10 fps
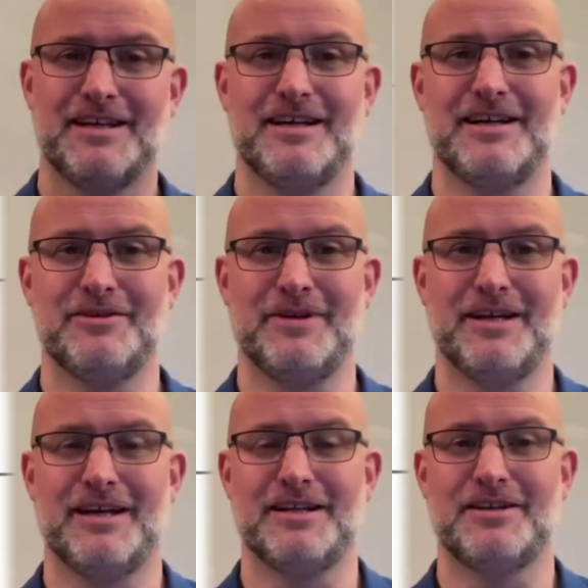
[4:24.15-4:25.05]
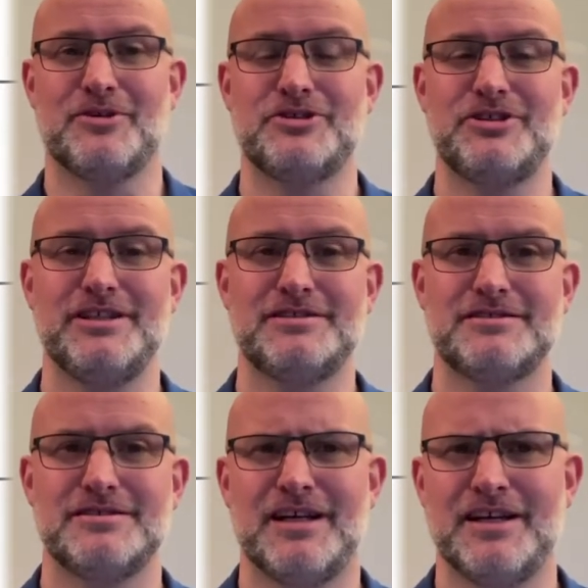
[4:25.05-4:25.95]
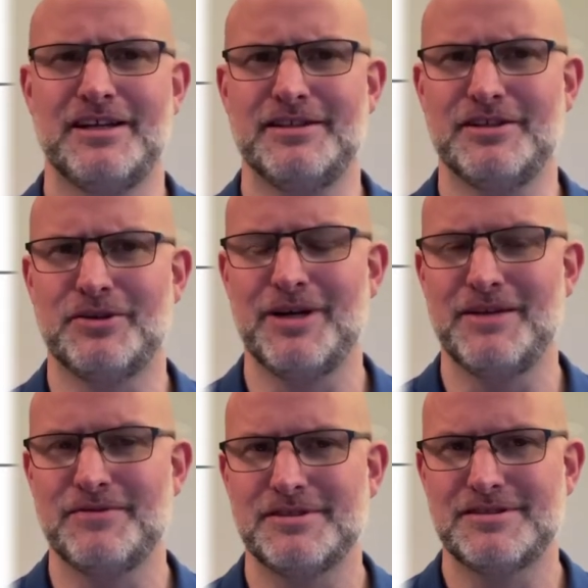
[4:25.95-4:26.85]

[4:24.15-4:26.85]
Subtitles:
And we had crotchets and quavers.